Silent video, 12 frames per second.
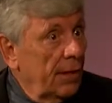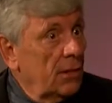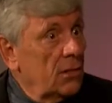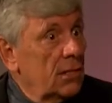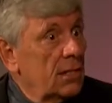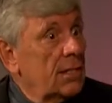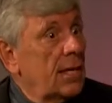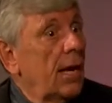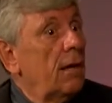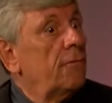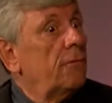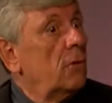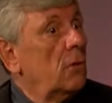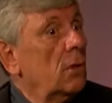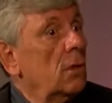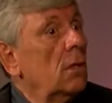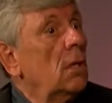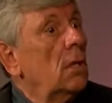and just say,
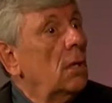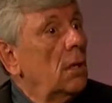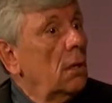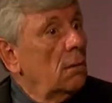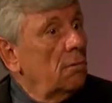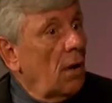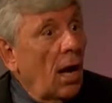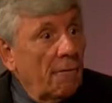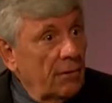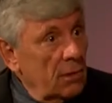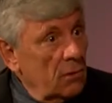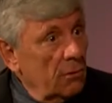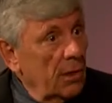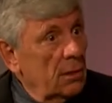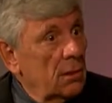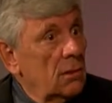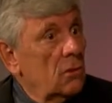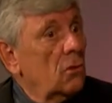for obvious
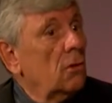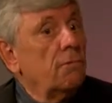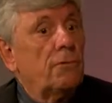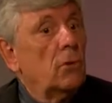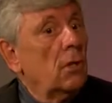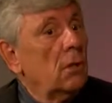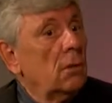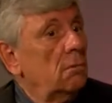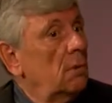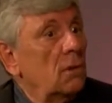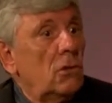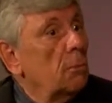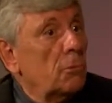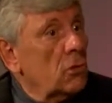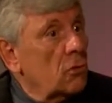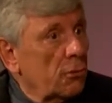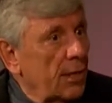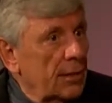reasons or for
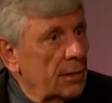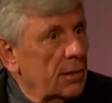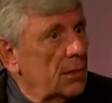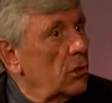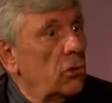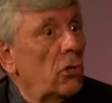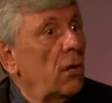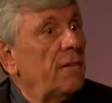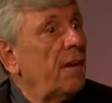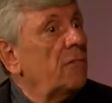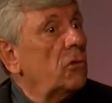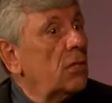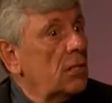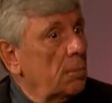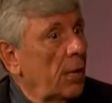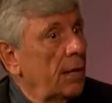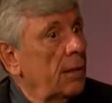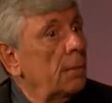numerous reasons, and you don't have to
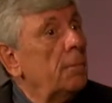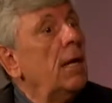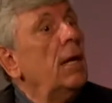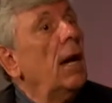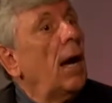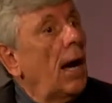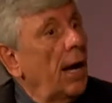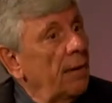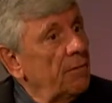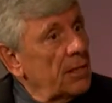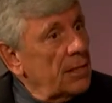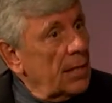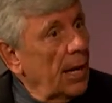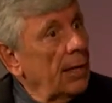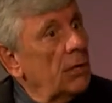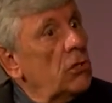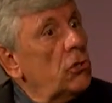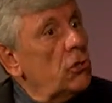explain them, I have
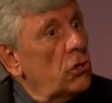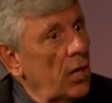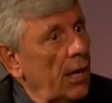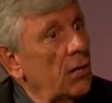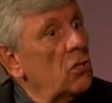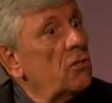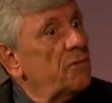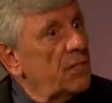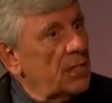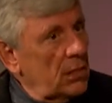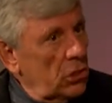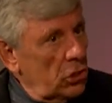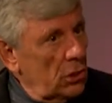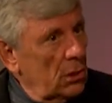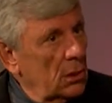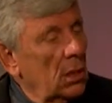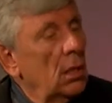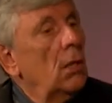decided to change
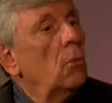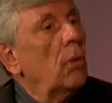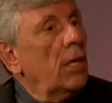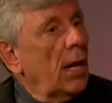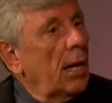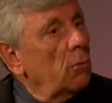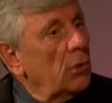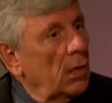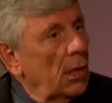physicians. What I would